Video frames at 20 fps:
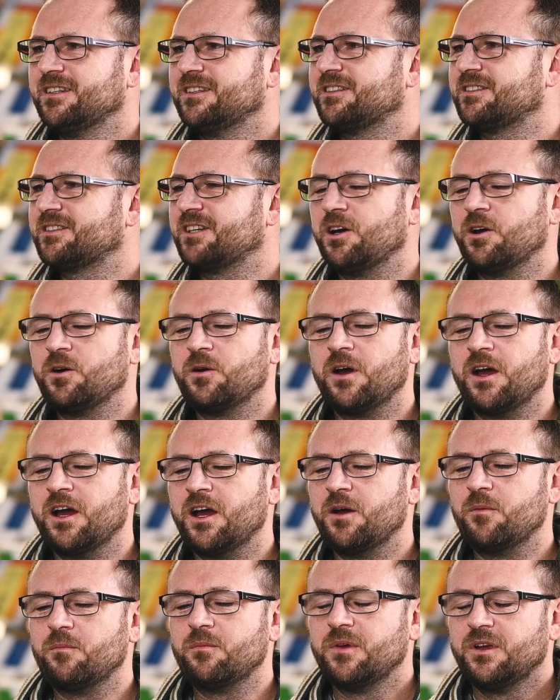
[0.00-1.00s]

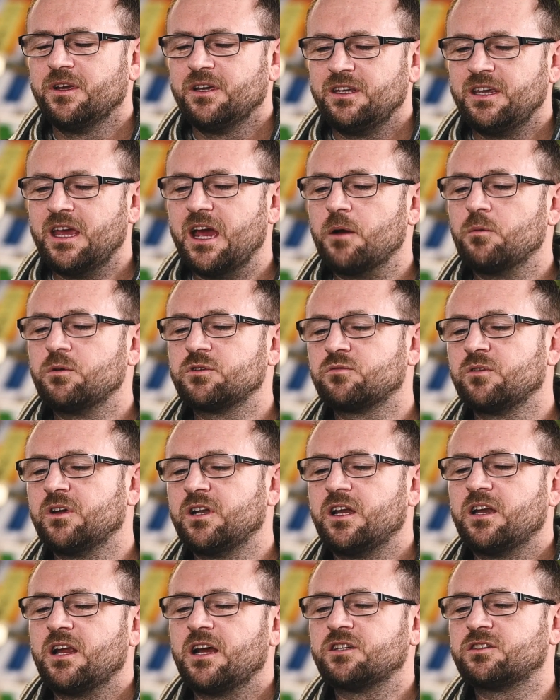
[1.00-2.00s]
So yeah, it was
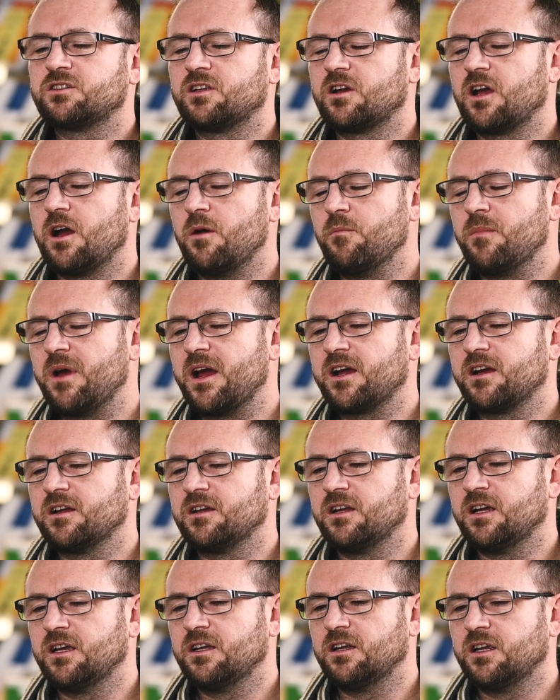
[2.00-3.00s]
really nice to come back
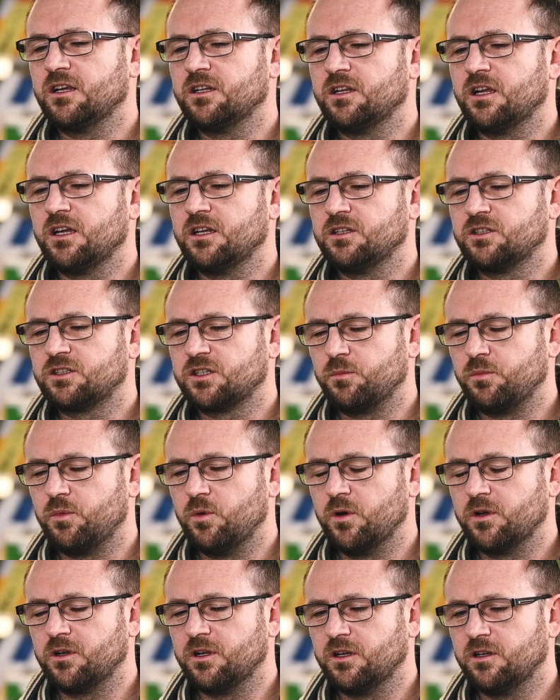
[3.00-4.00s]
and
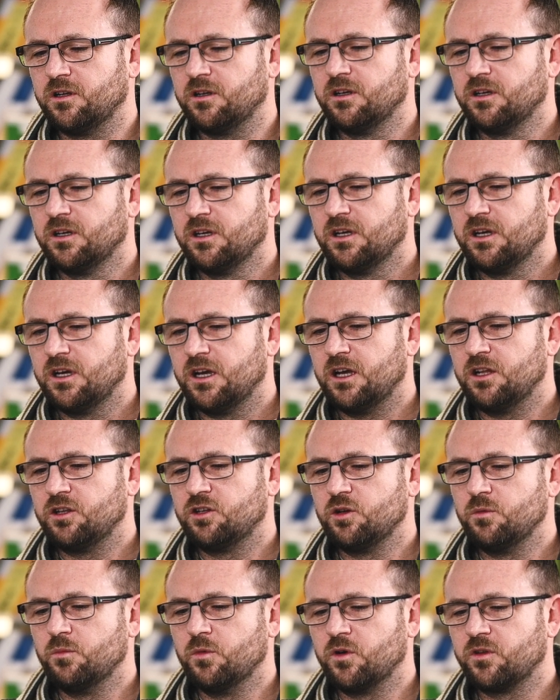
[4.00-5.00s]
support and
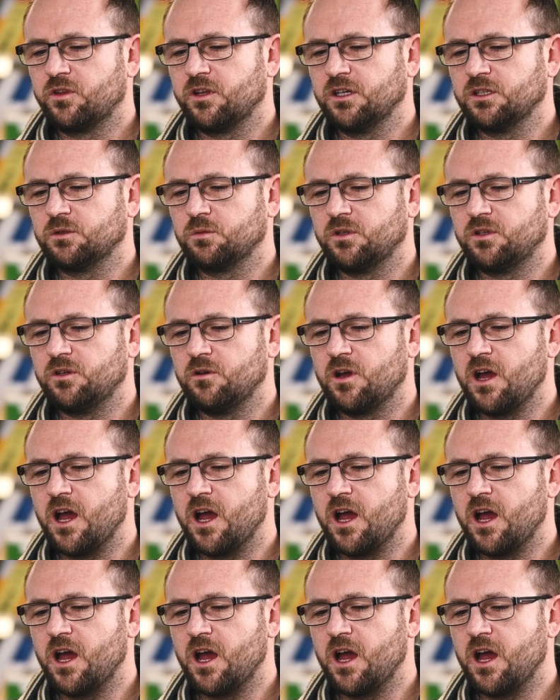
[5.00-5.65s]
do more things with you